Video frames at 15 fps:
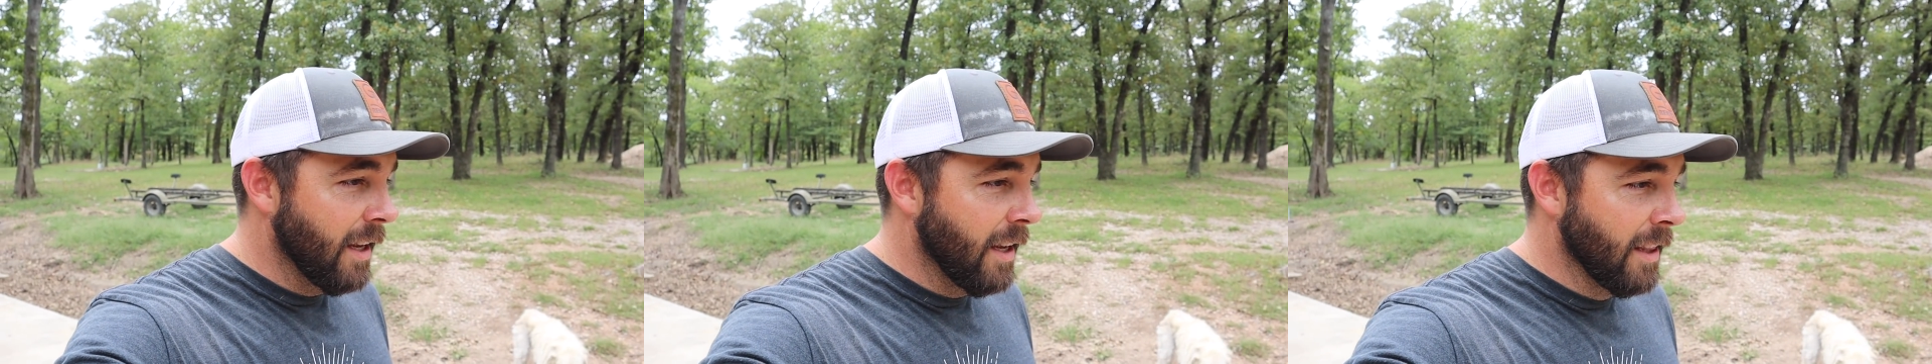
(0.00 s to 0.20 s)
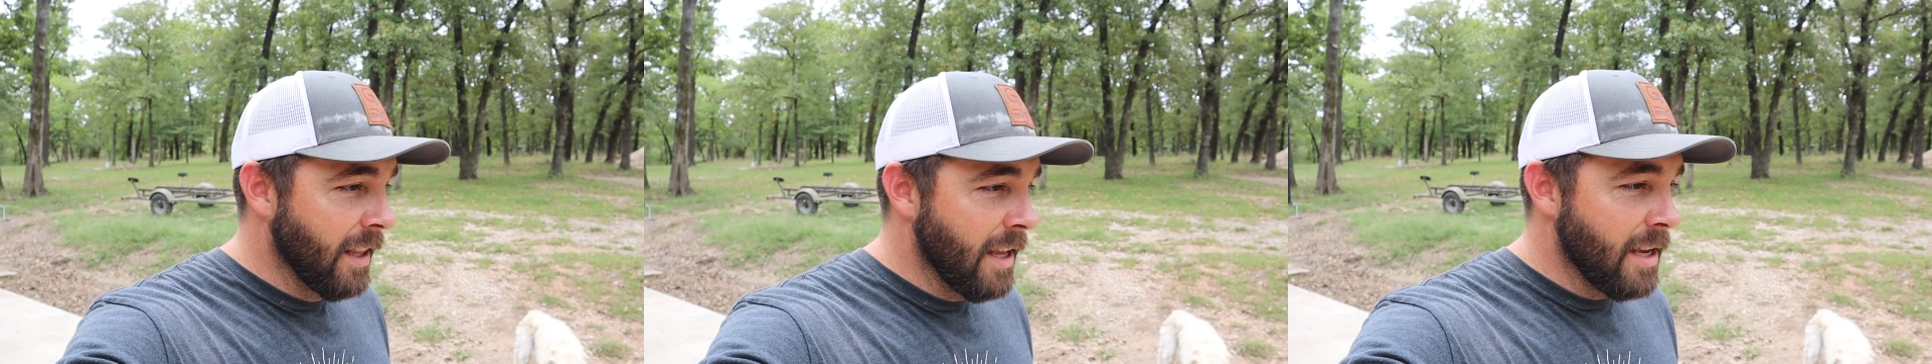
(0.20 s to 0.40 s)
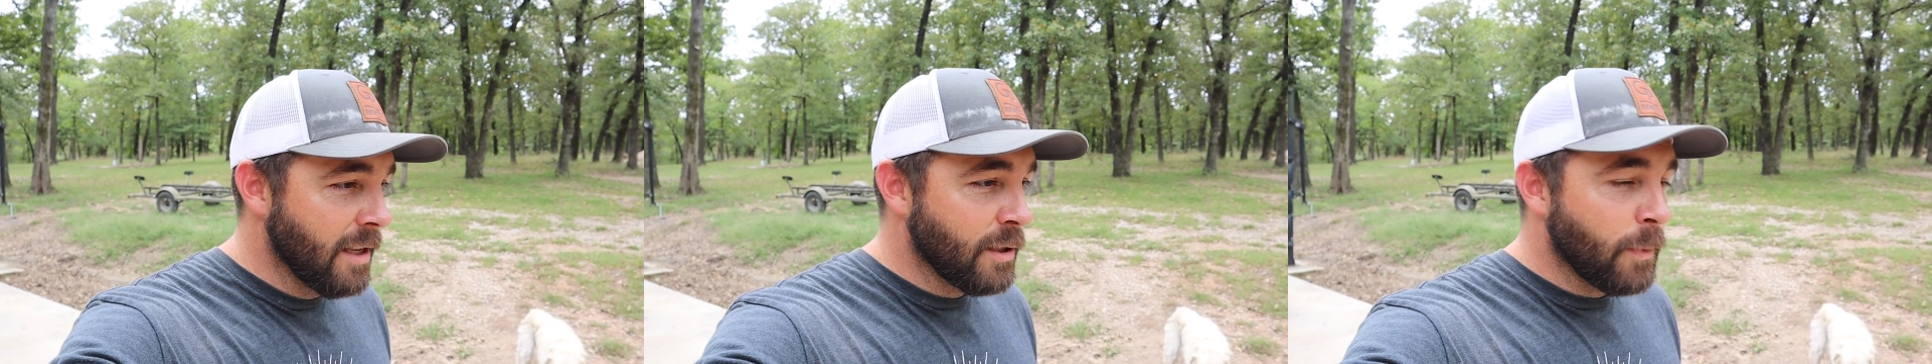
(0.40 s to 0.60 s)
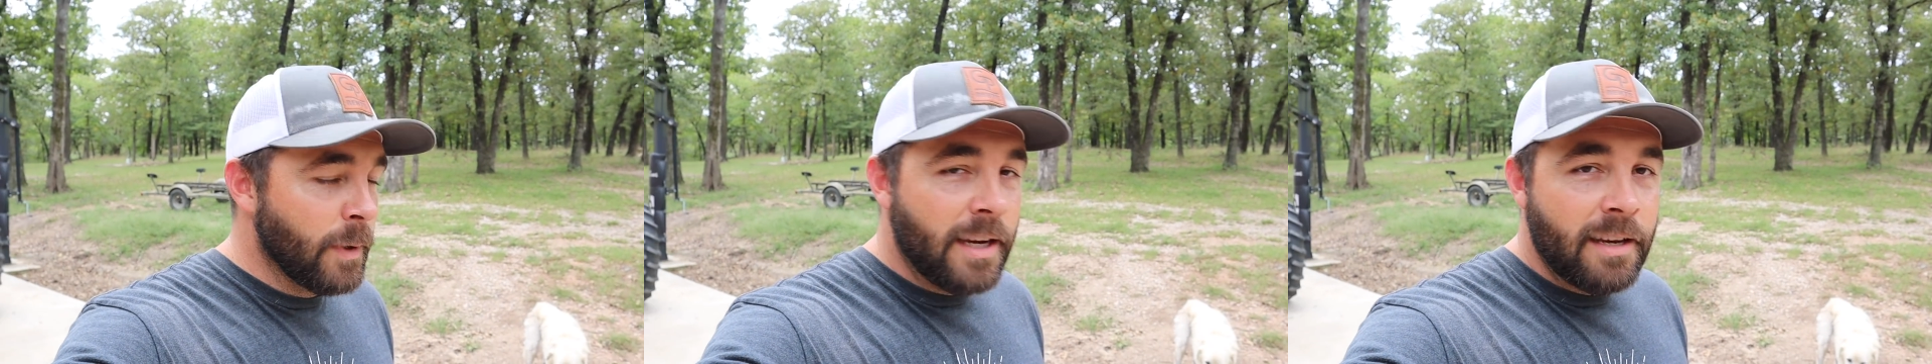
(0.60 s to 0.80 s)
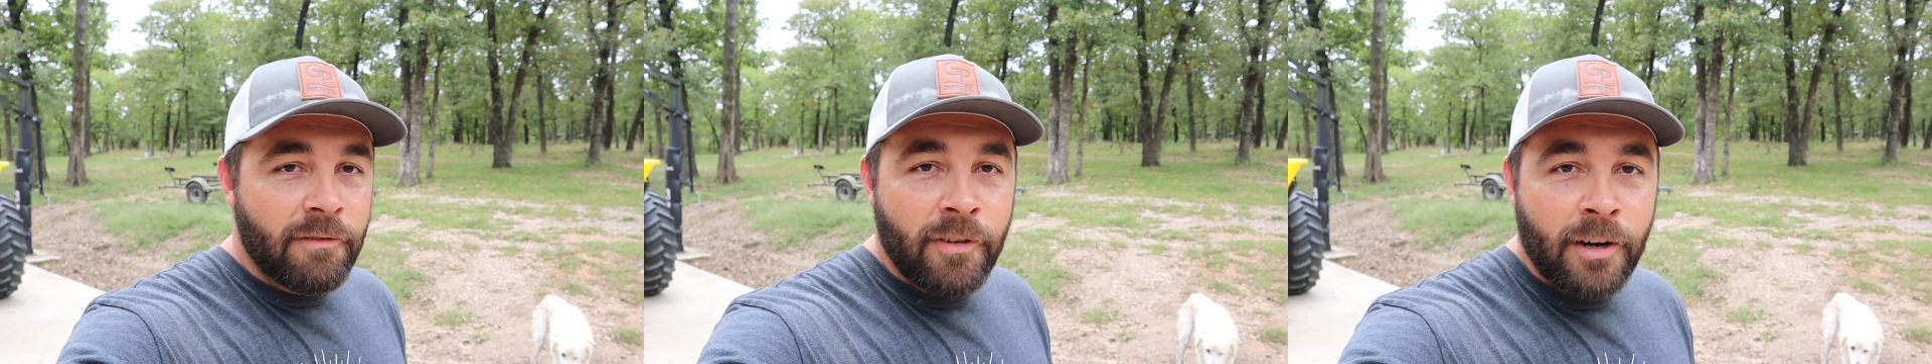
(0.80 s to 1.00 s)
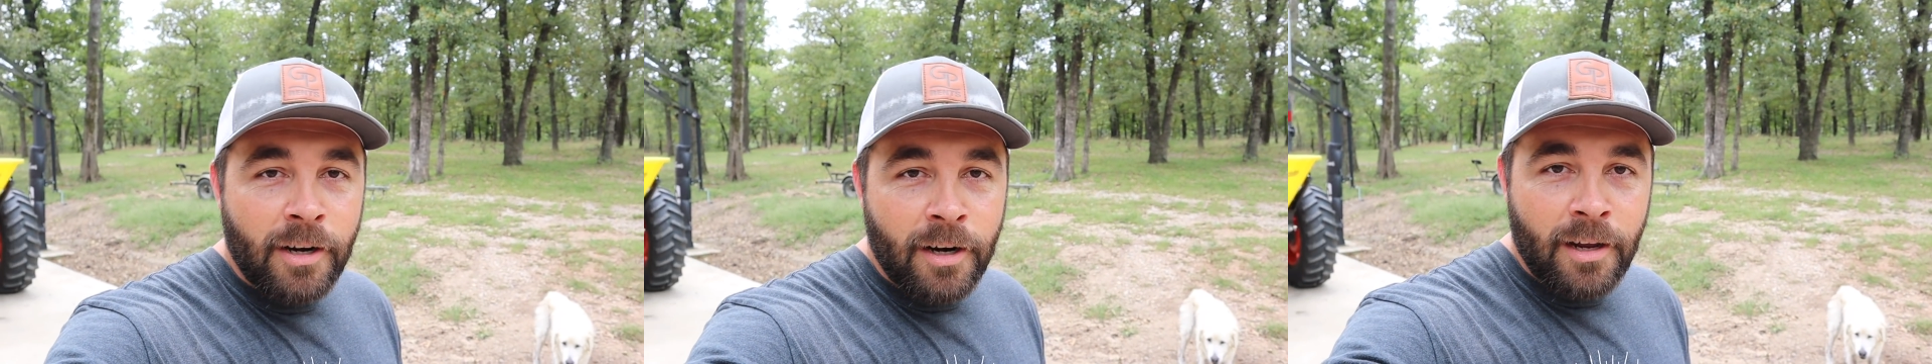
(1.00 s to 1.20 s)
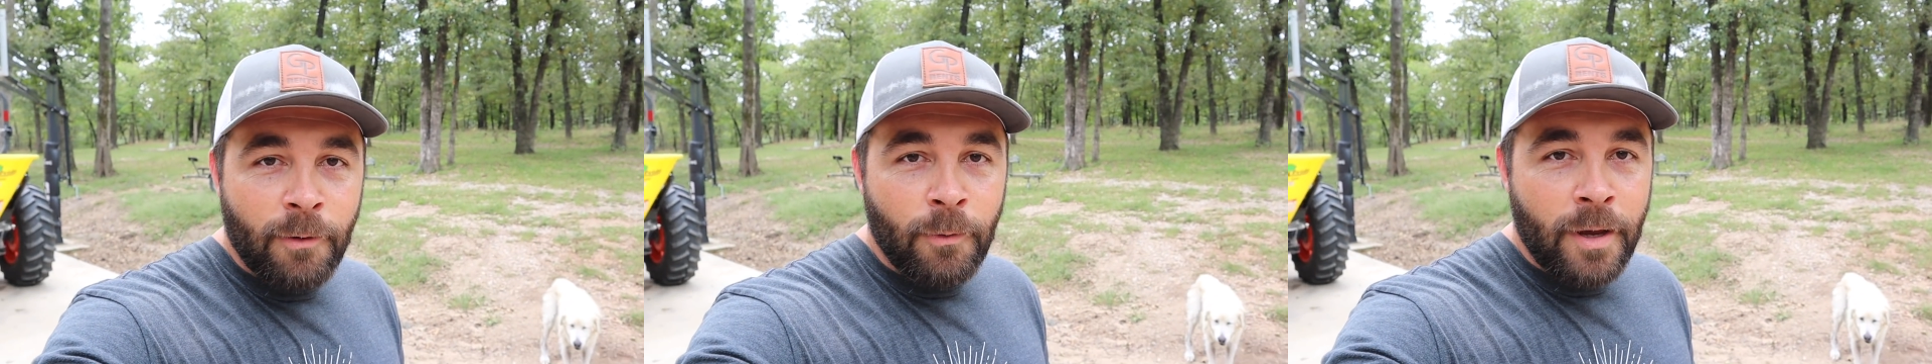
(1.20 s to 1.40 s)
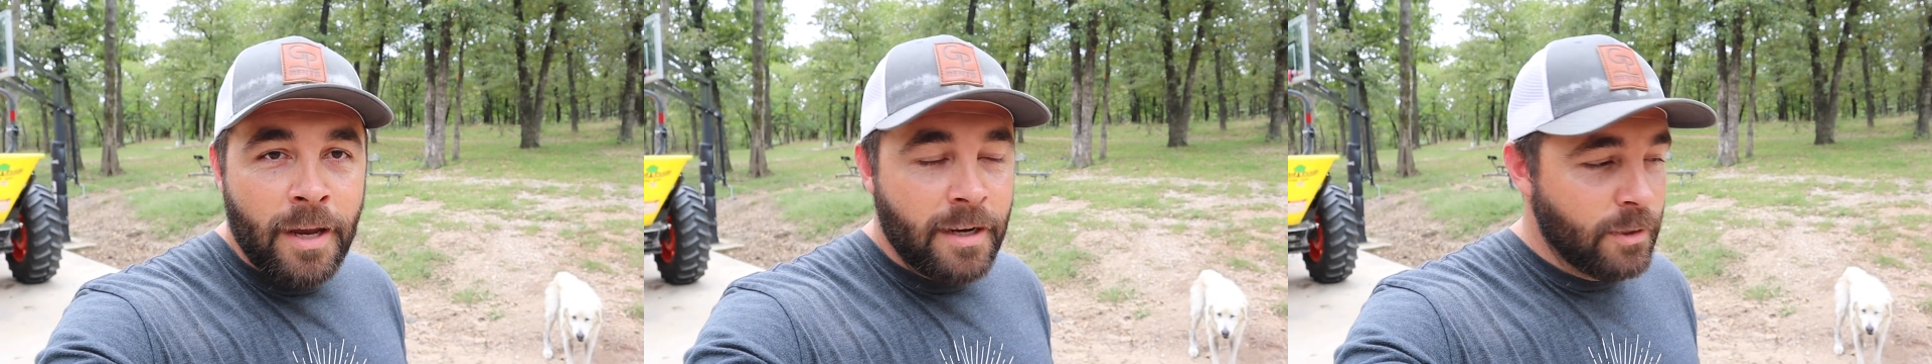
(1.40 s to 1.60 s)
unless we can figure out
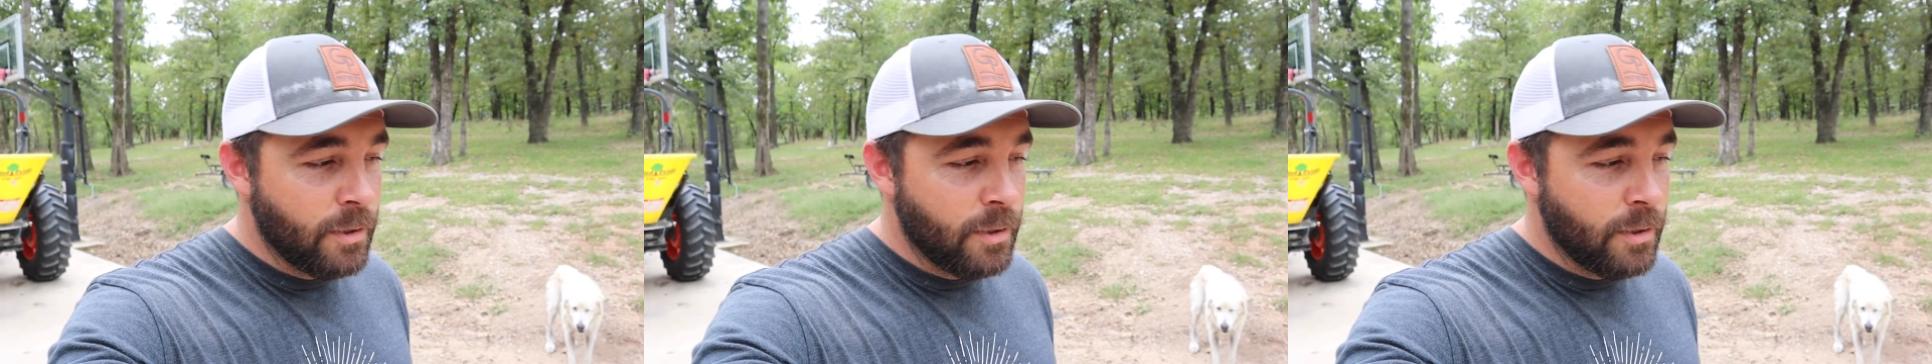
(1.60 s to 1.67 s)
a way